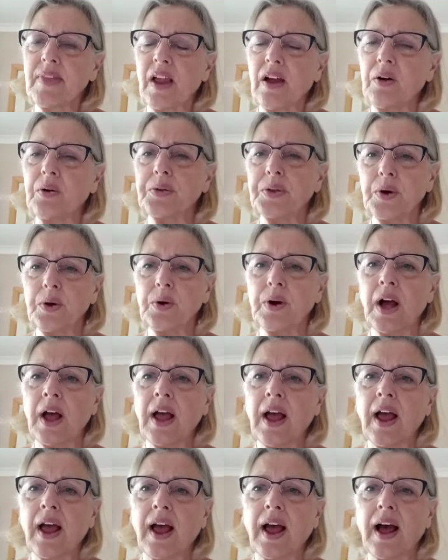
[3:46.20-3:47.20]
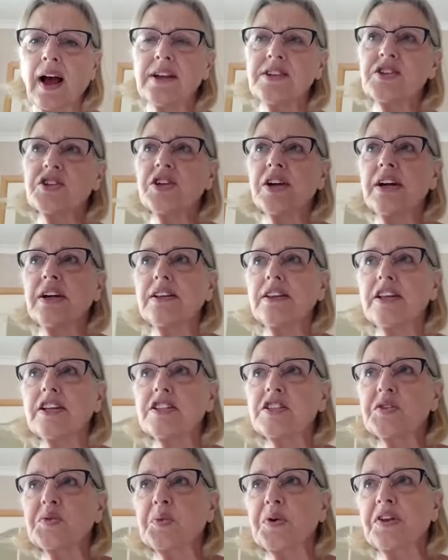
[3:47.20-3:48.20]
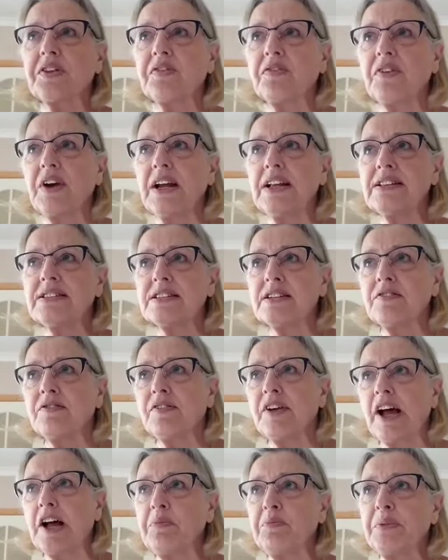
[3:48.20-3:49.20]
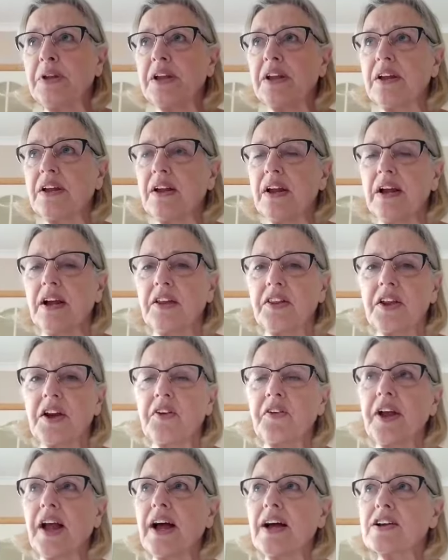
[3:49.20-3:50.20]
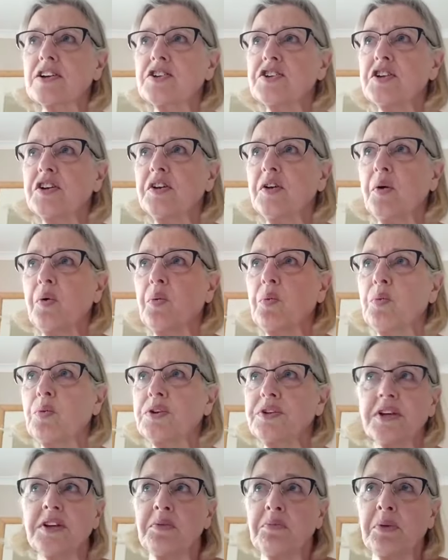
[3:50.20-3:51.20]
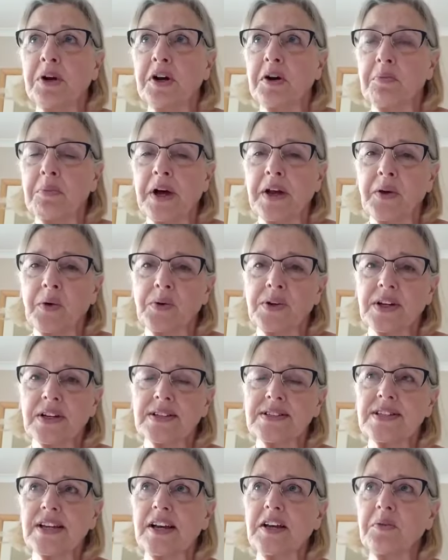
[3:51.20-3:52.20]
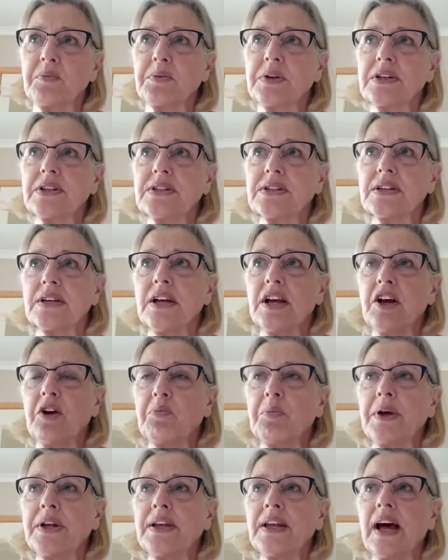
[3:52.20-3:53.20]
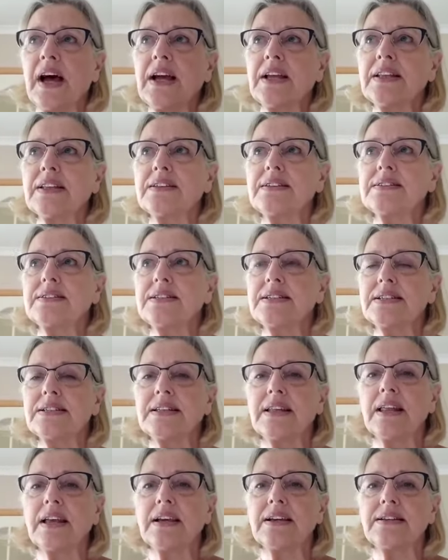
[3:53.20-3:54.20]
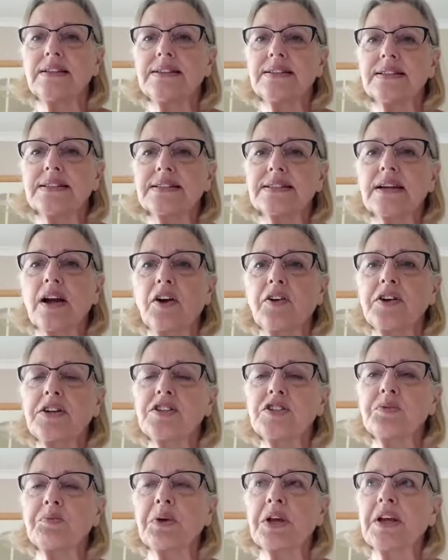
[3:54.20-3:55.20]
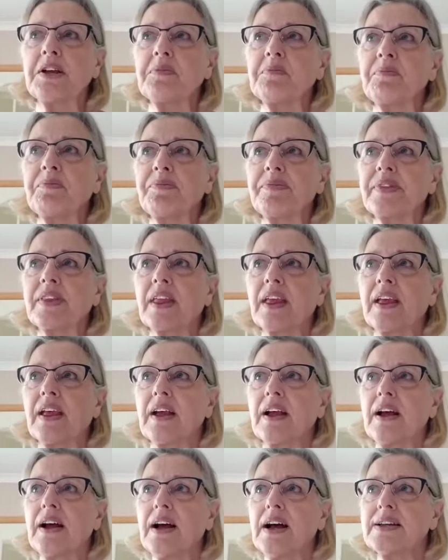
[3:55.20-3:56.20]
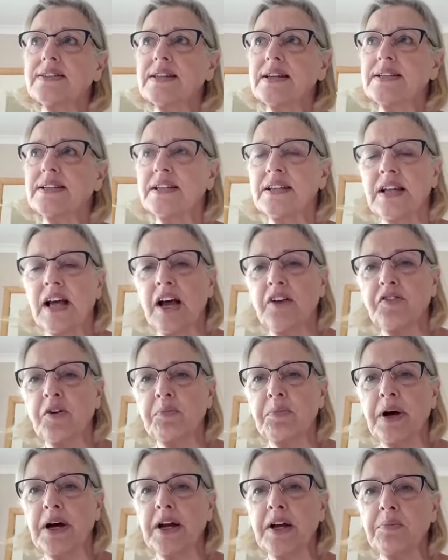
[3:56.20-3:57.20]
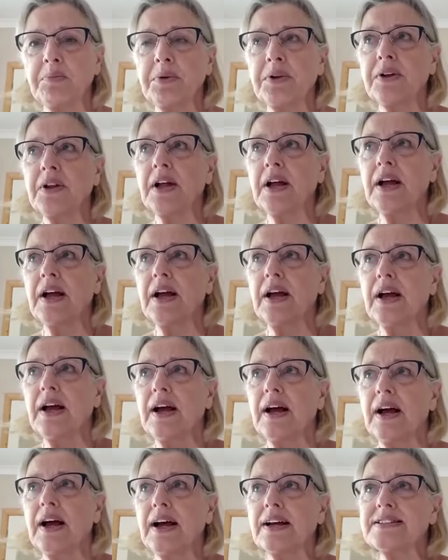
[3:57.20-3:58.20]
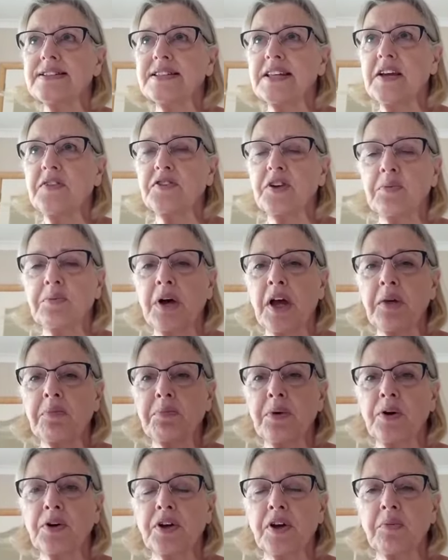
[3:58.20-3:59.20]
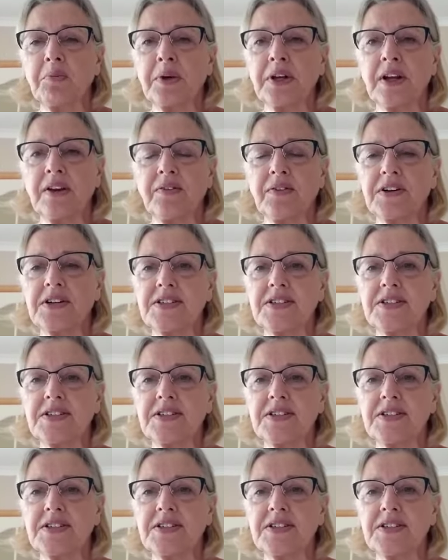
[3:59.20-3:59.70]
Although I shared this with friends and family, their reaction didn't mirror my own excitement, but neither did they discourage me. As I didn't have a Bible, I saved up my pocket money for